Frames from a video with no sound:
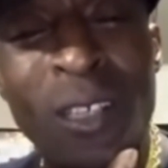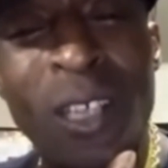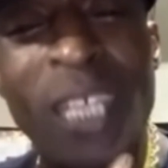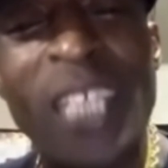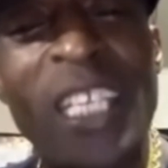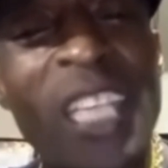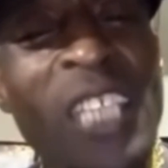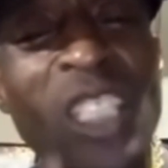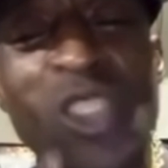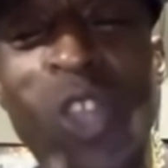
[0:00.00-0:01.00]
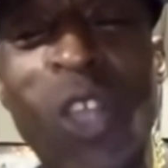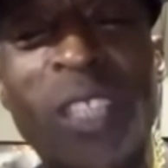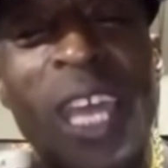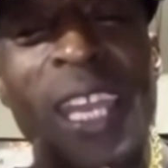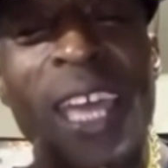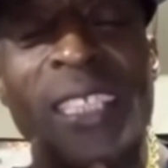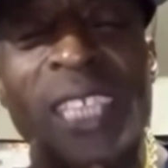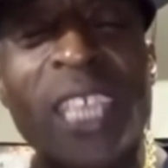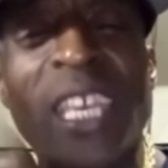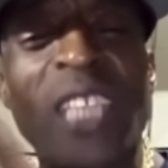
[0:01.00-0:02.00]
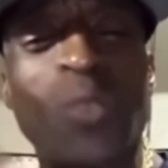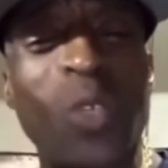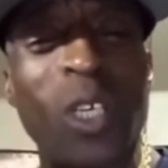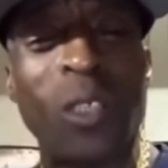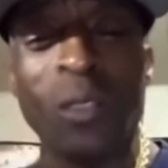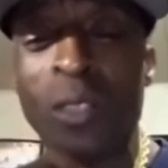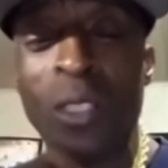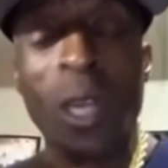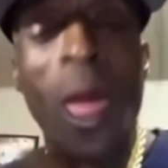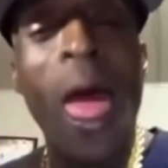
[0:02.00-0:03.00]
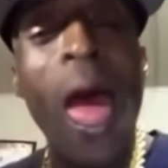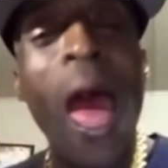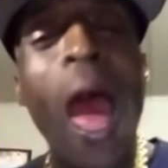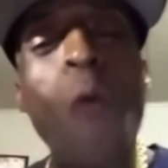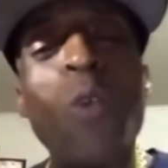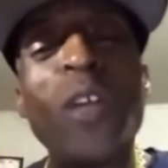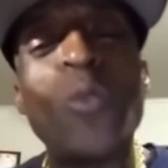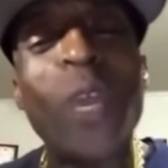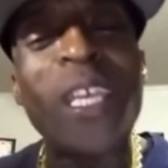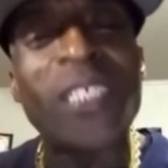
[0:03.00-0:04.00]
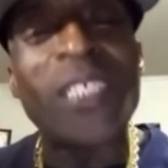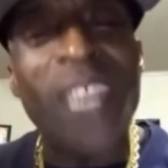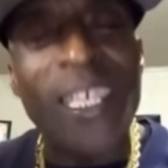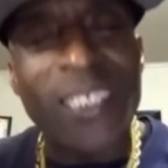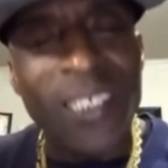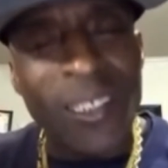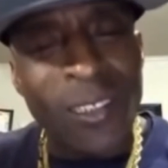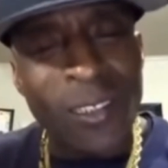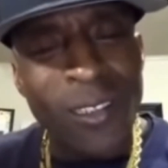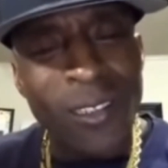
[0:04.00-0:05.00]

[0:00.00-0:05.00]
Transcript: Uh, they they just turned out like that. Guess what? I wasn't raised like this,